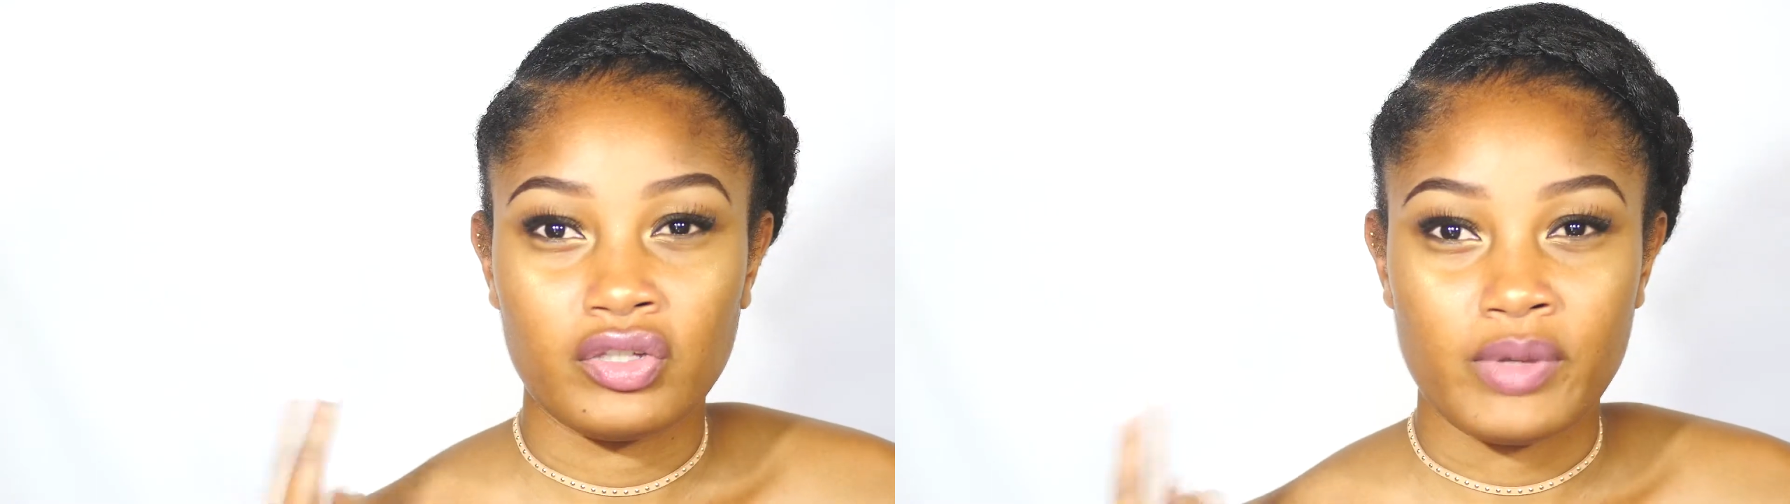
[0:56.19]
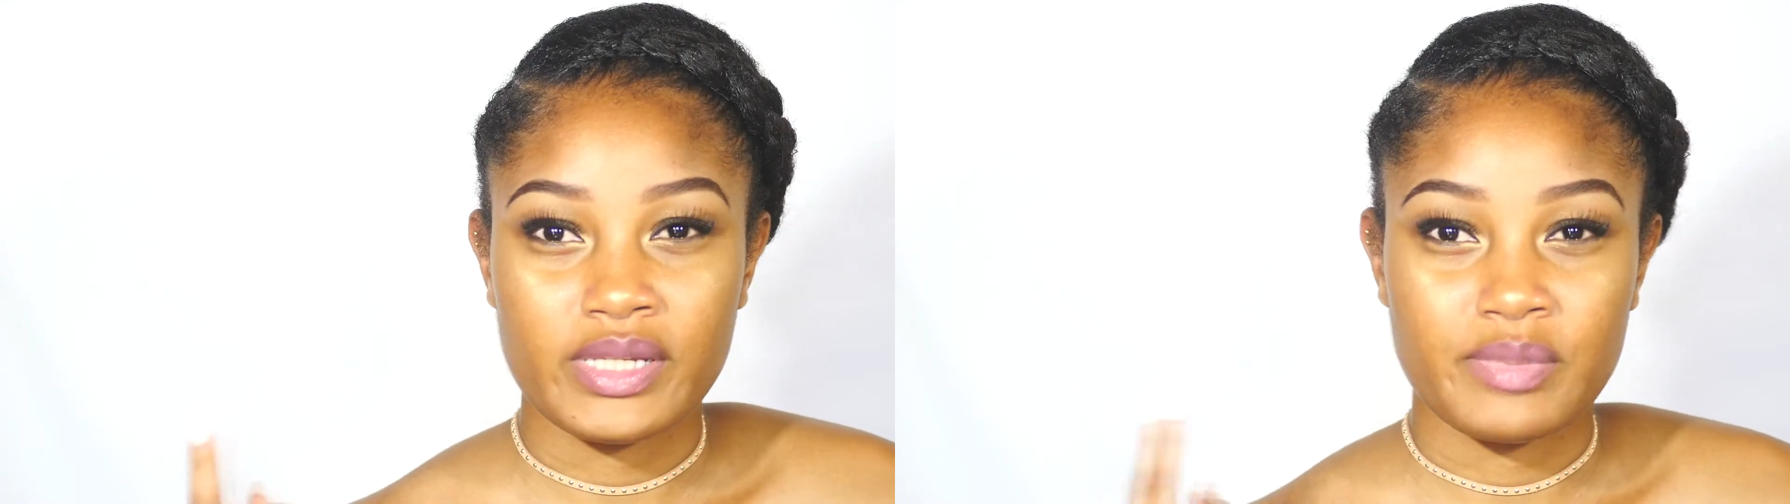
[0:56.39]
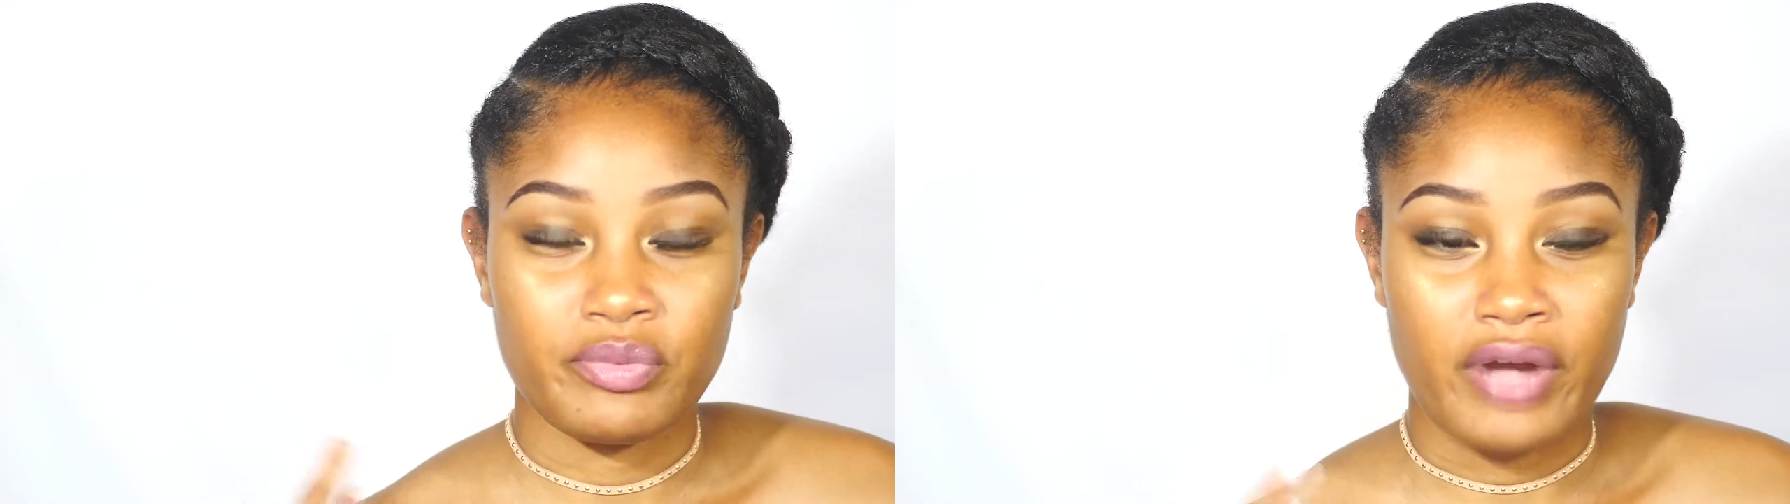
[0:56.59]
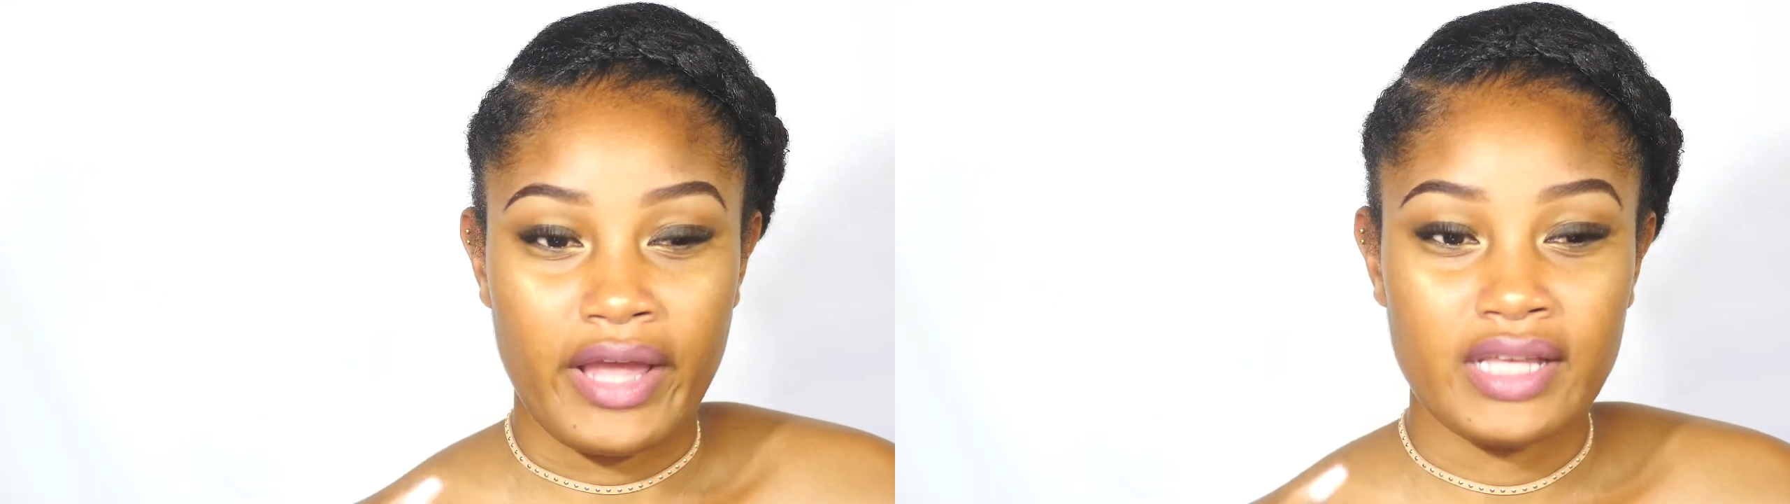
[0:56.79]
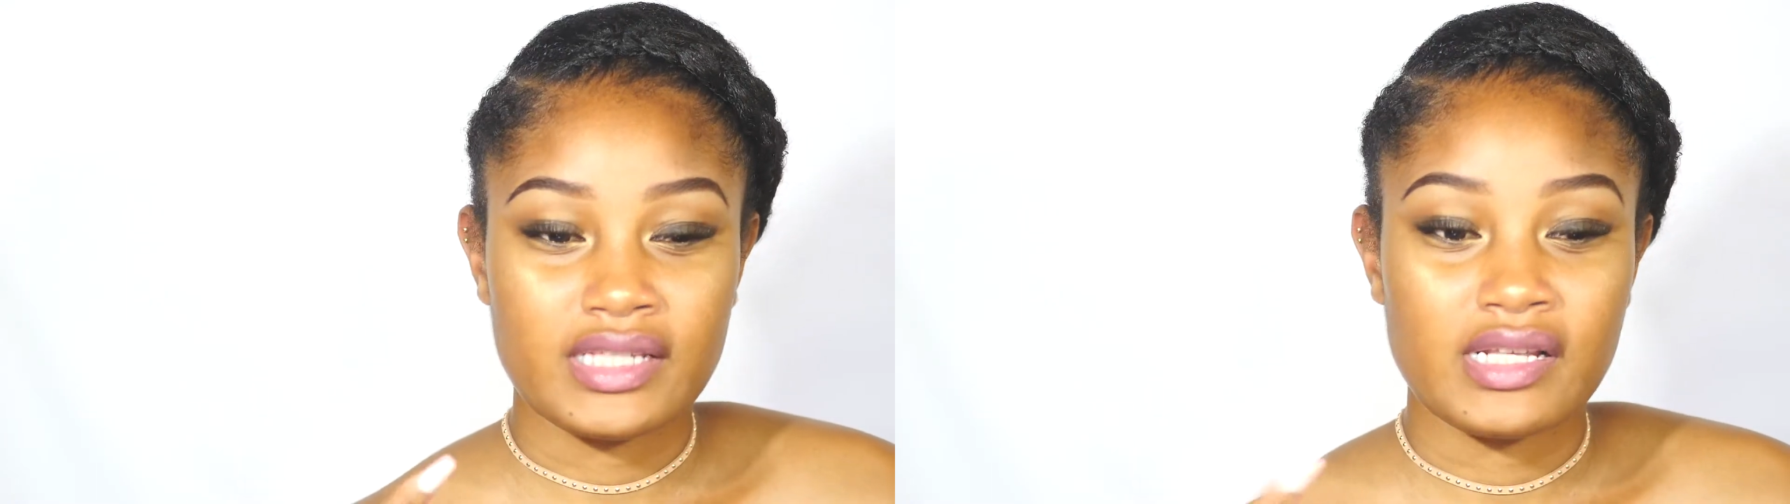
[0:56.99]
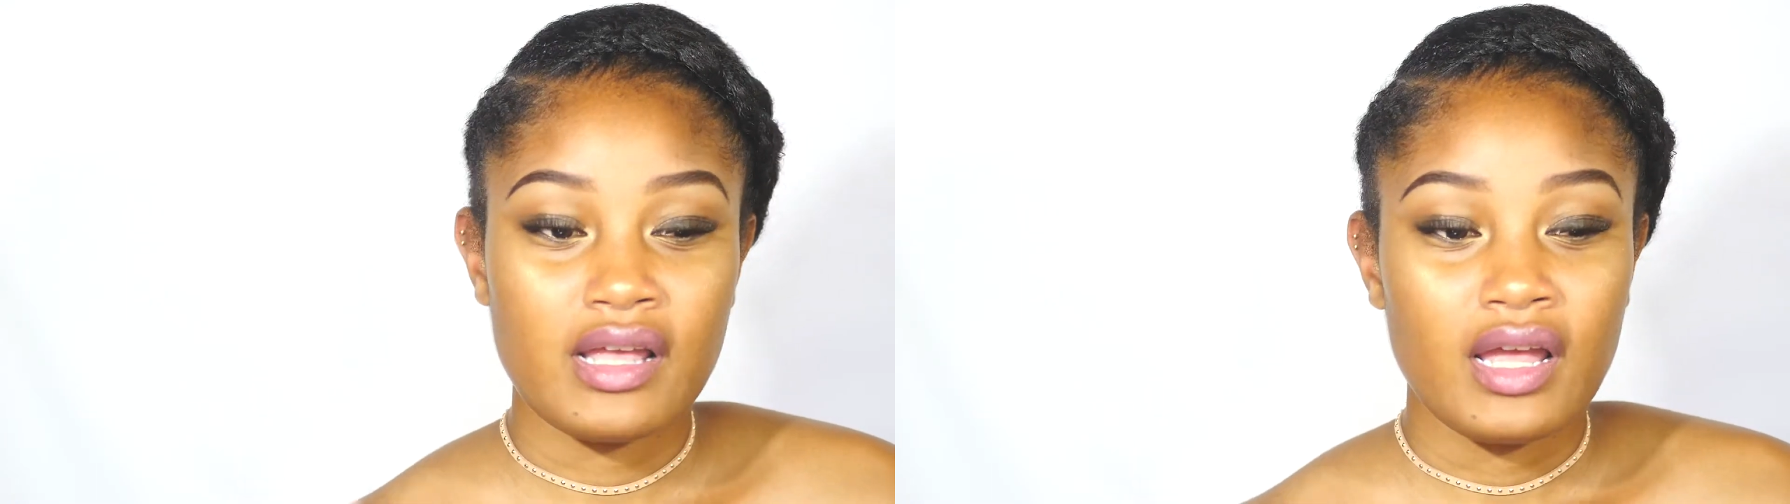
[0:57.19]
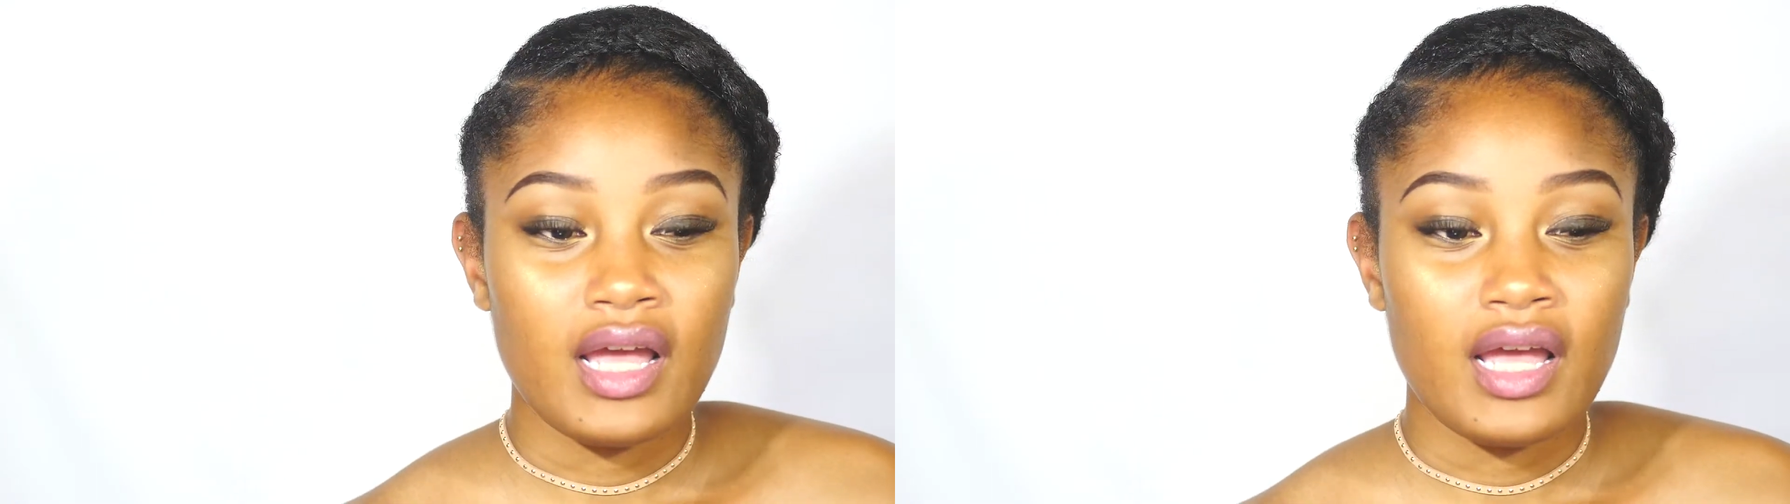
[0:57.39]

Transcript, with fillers: us price